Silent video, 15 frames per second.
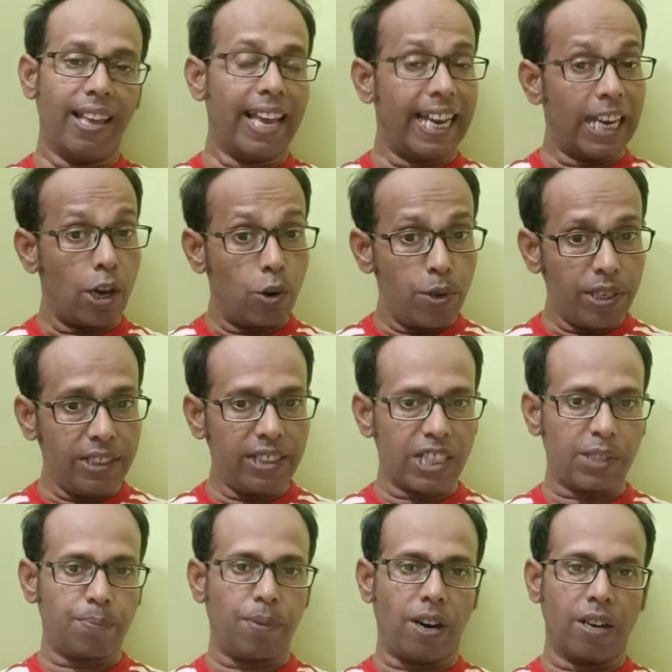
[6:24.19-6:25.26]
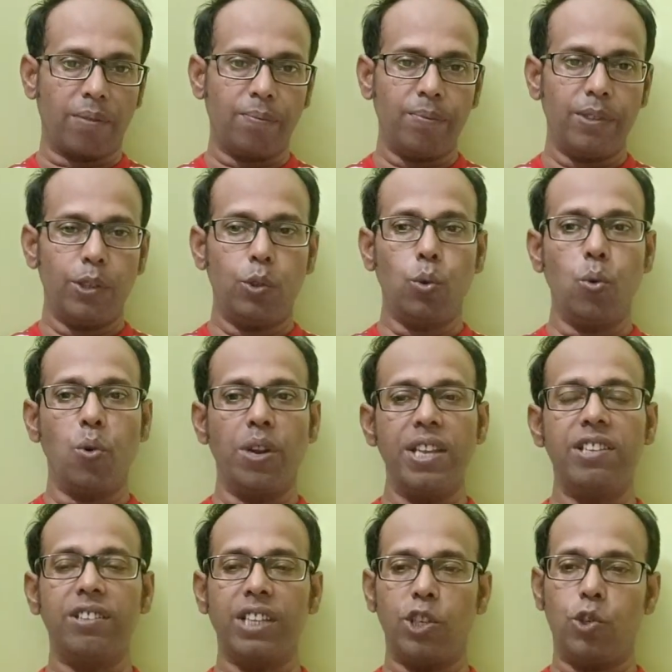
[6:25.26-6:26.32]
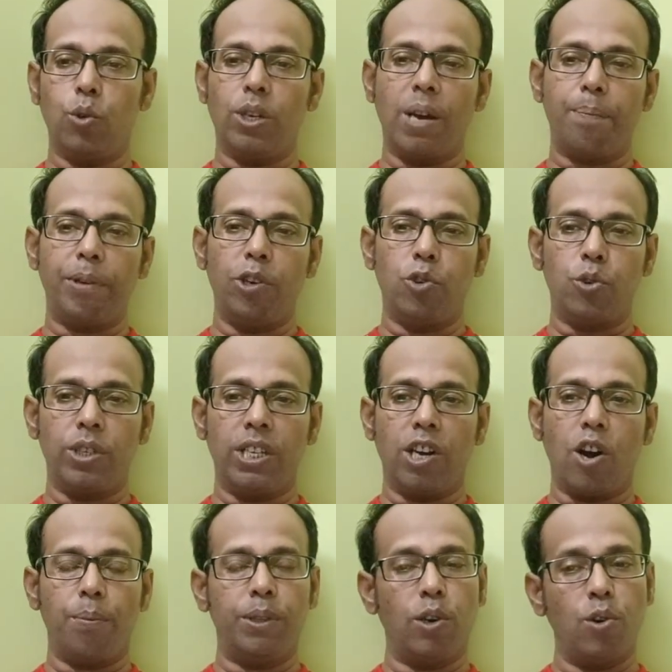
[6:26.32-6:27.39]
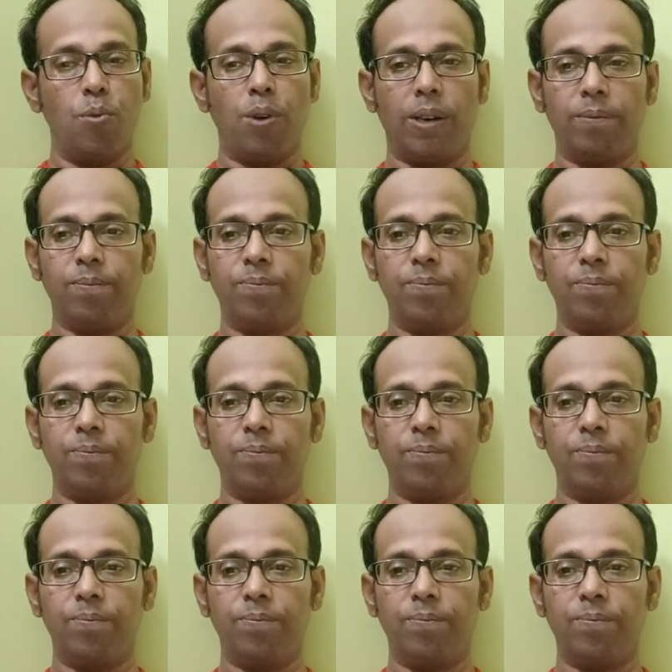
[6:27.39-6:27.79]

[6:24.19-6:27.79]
allowing the sperm to reach the zona pellucida of the ovum.